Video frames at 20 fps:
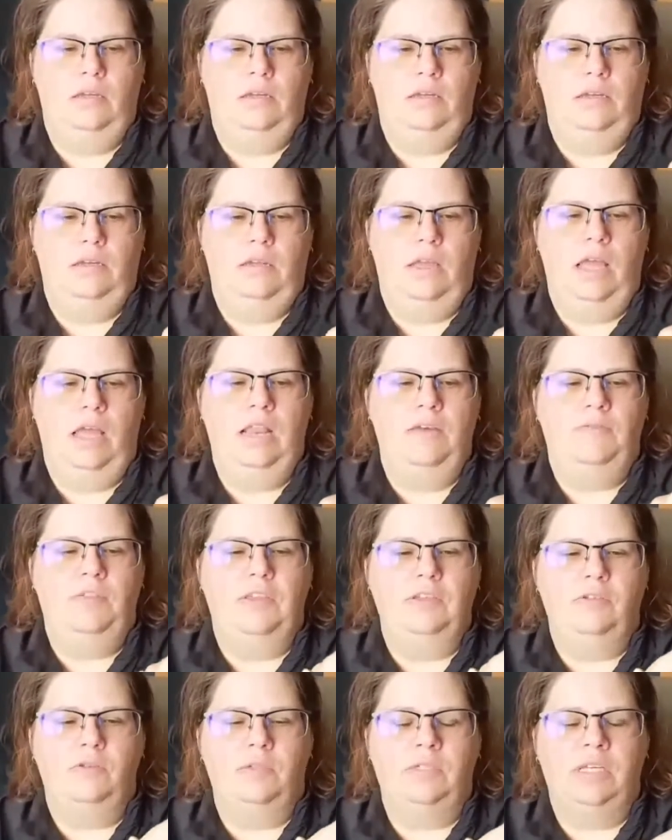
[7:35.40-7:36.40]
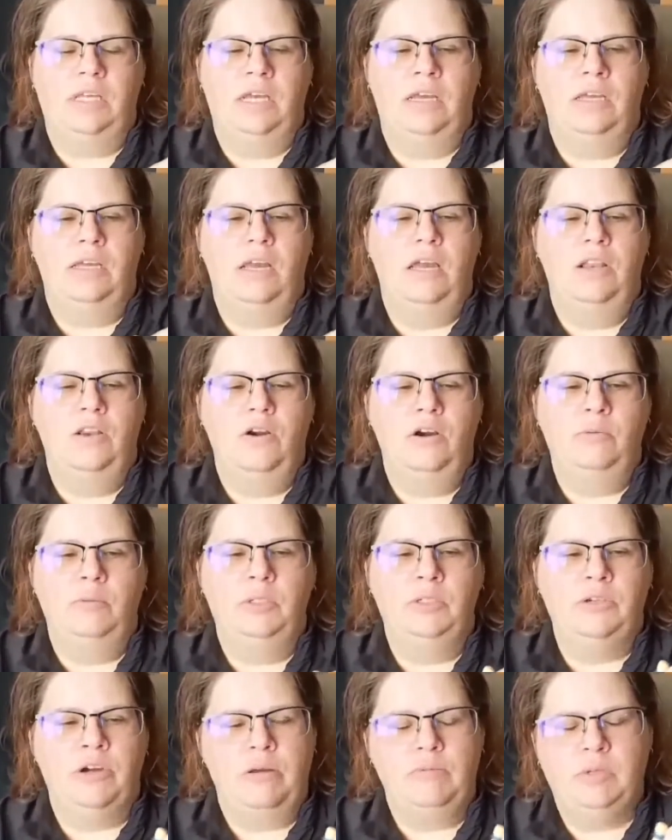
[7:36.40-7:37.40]
And if this was a normal
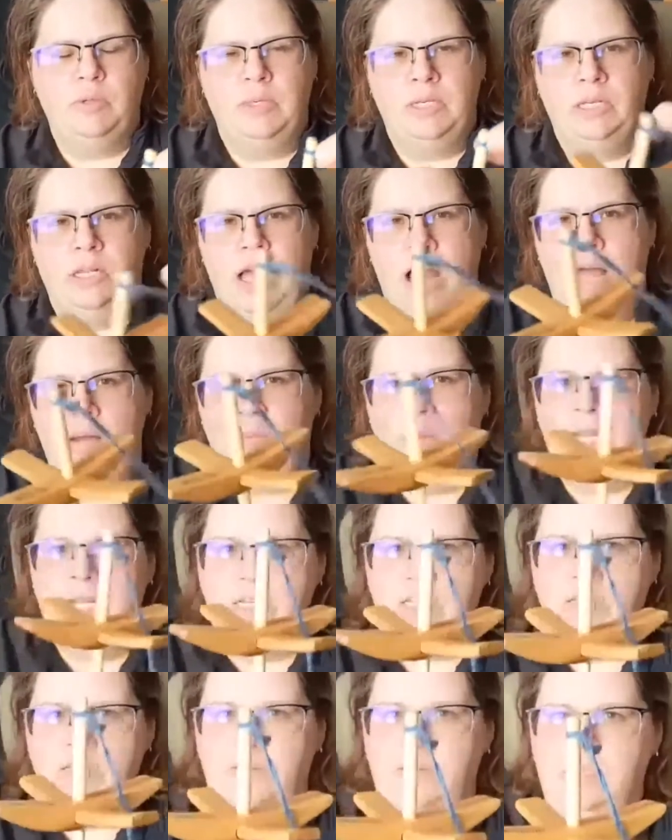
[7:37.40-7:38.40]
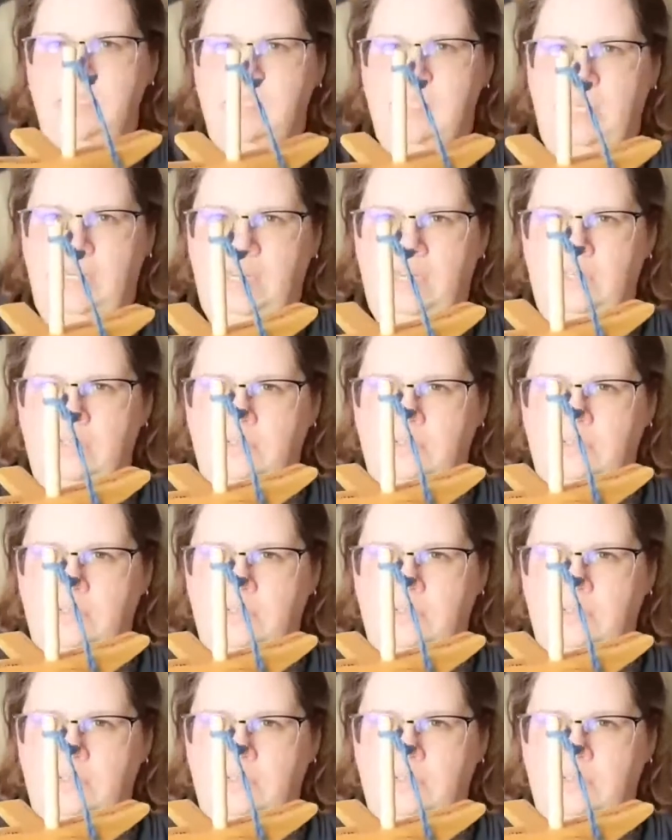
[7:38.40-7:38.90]
drop spindle, I might do a second